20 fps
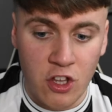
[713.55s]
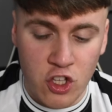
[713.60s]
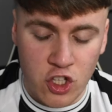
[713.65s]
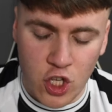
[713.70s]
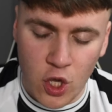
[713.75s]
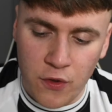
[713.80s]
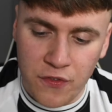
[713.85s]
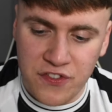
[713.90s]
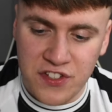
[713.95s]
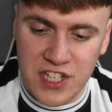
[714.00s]

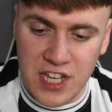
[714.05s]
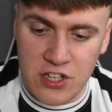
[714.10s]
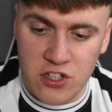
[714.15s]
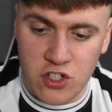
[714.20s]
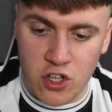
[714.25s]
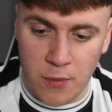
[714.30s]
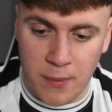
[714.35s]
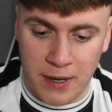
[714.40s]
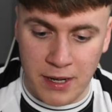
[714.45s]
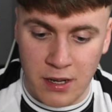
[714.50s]
youth
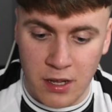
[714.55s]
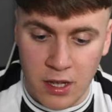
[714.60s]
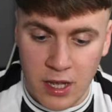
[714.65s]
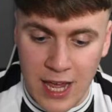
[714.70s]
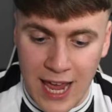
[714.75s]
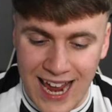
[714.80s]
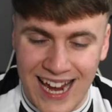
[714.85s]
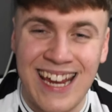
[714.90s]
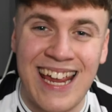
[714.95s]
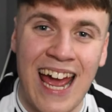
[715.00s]
system and
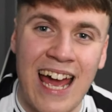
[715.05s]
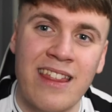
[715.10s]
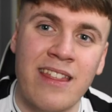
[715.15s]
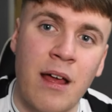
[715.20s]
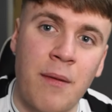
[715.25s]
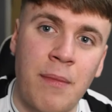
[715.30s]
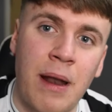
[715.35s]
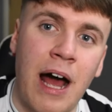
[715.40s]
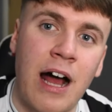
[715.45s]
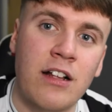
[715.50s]
getting
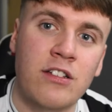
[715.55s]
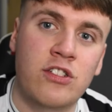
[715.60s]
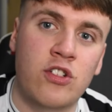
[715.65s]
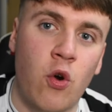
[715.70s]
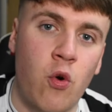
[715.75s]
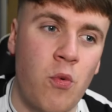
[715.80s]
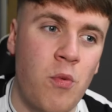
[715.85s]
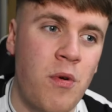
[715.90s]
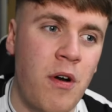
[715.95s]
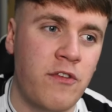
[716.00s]
them lads going.